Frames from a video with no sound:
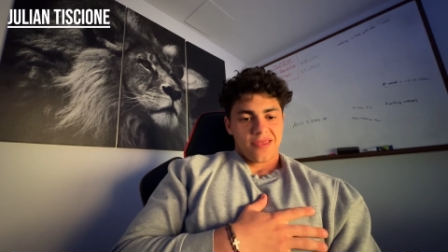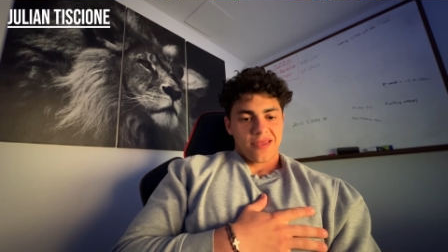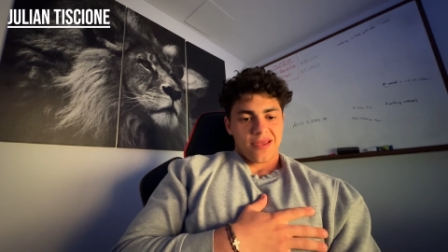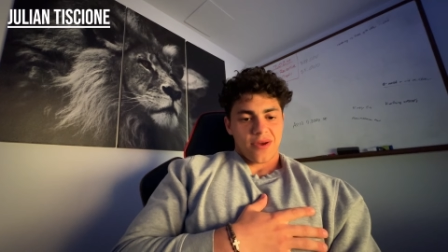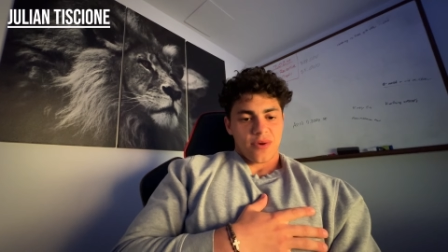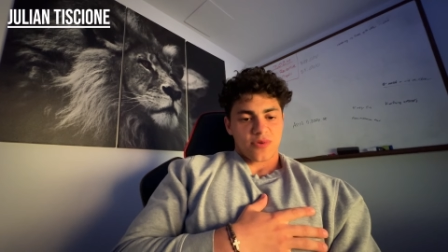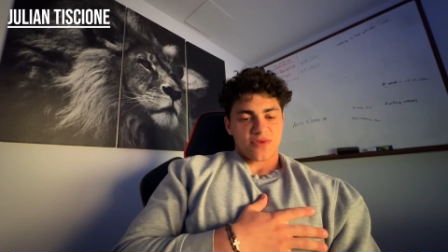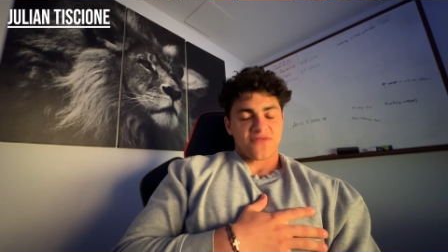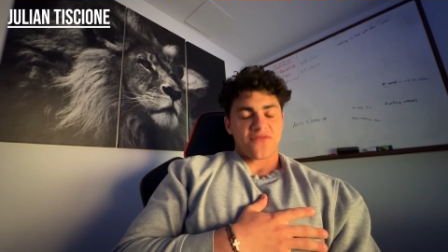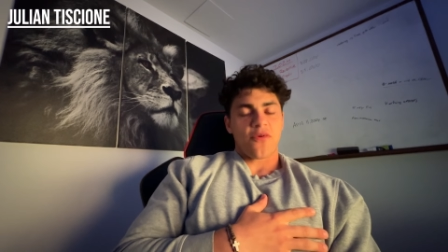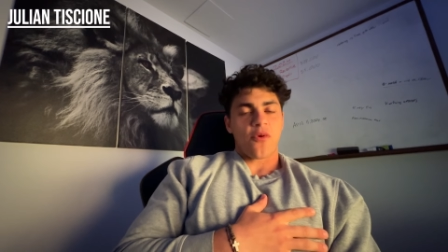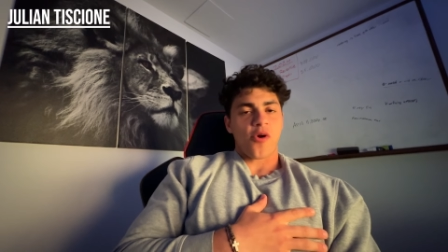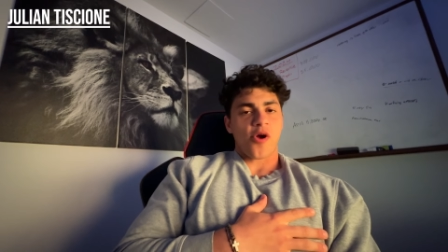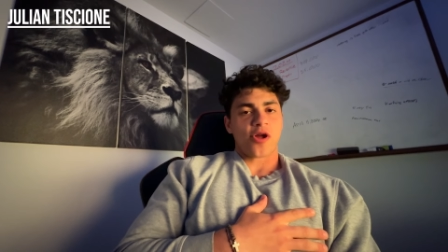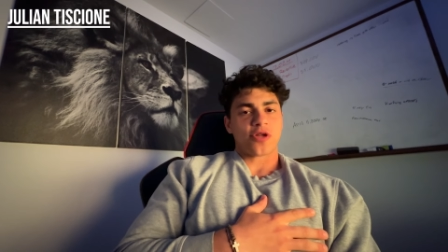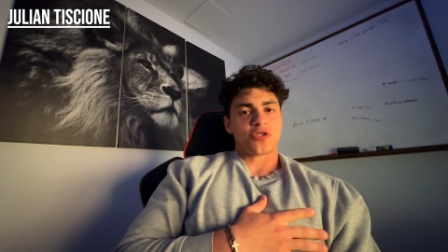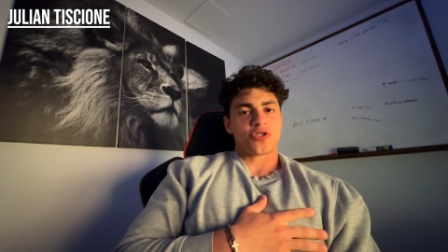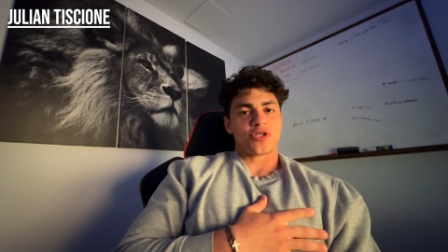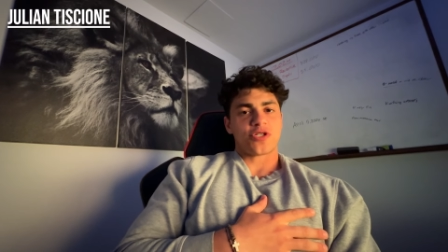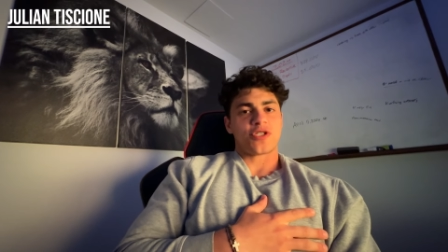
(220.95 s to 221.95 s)
I was
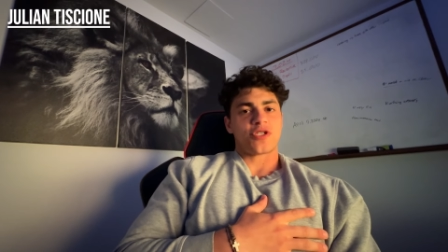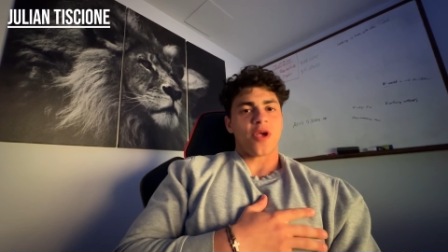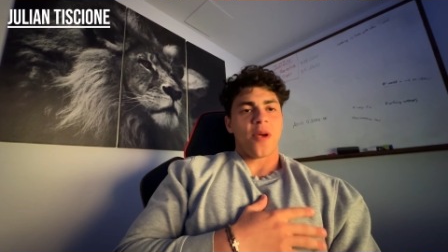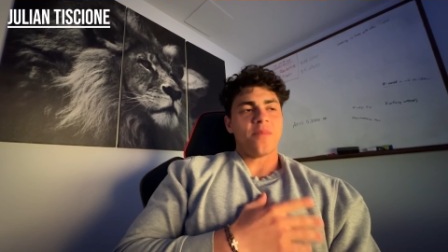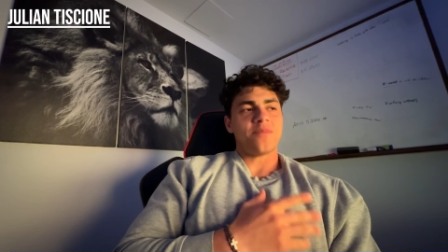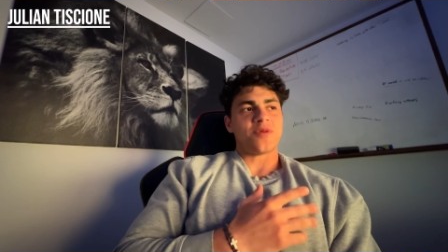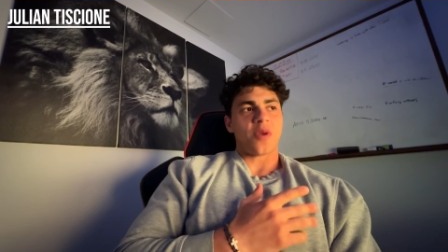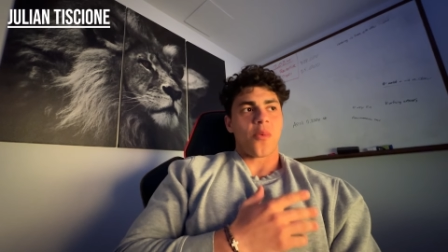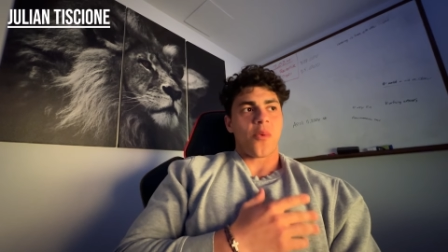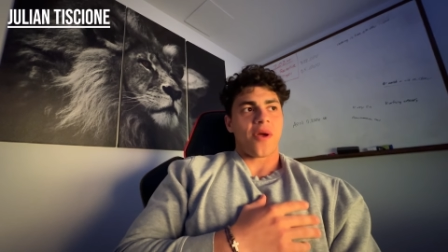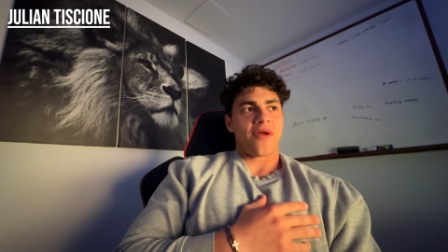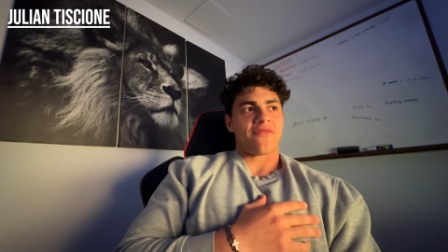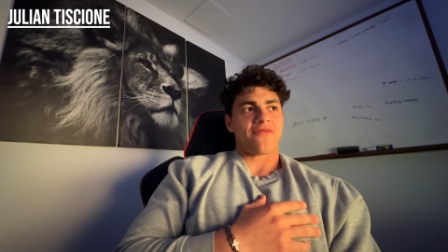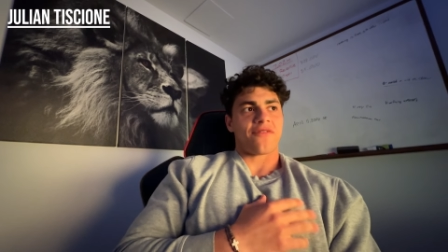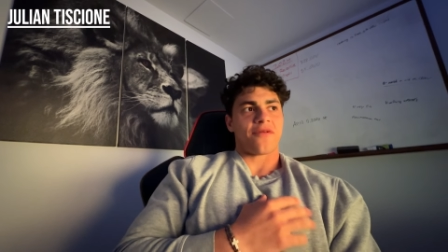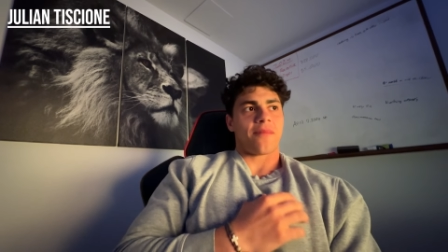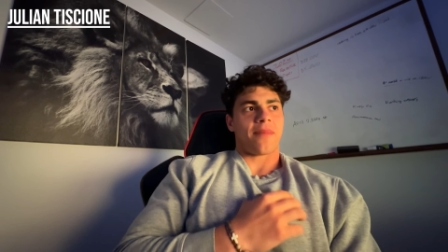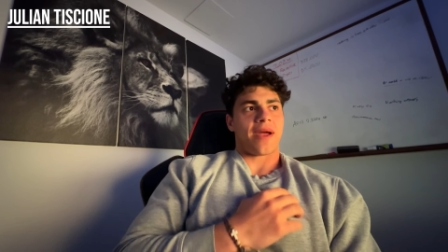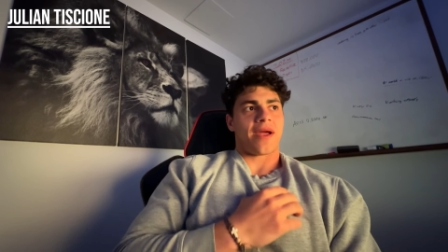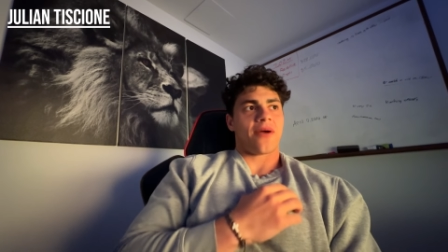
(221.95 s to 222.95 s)
400 subs away
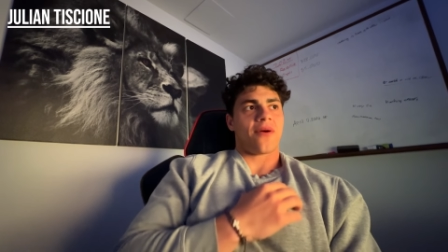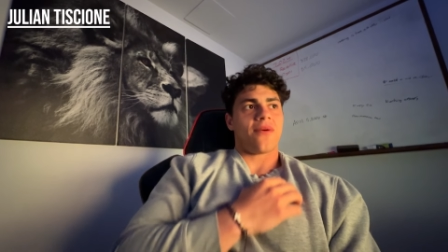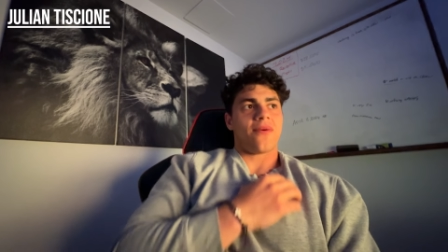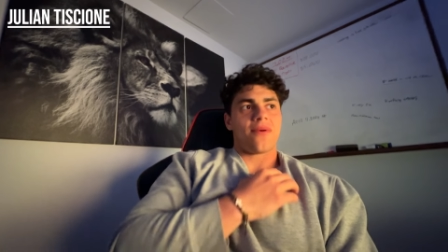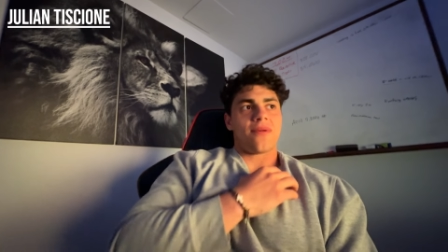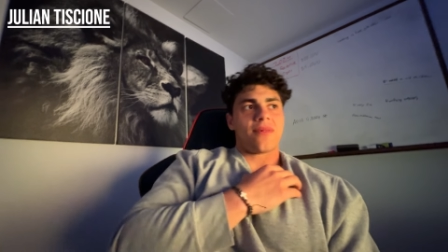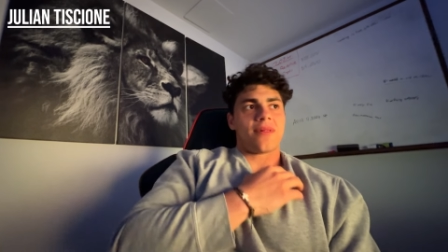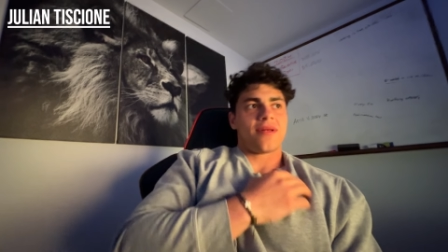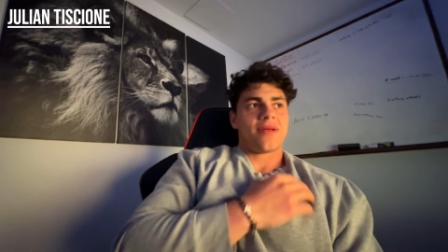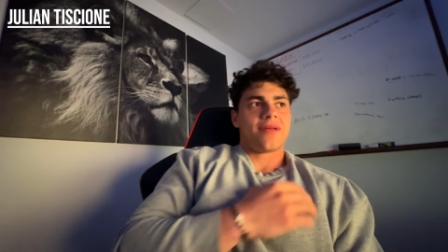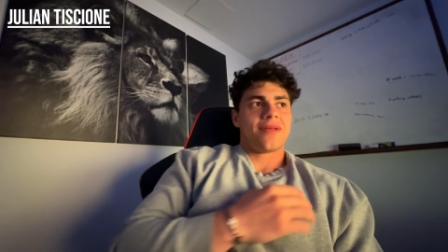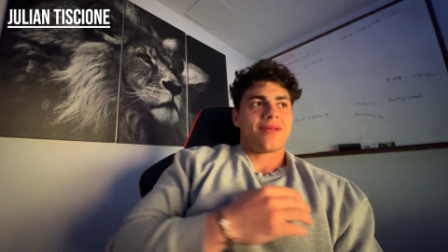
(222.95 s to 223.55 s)
from my goal.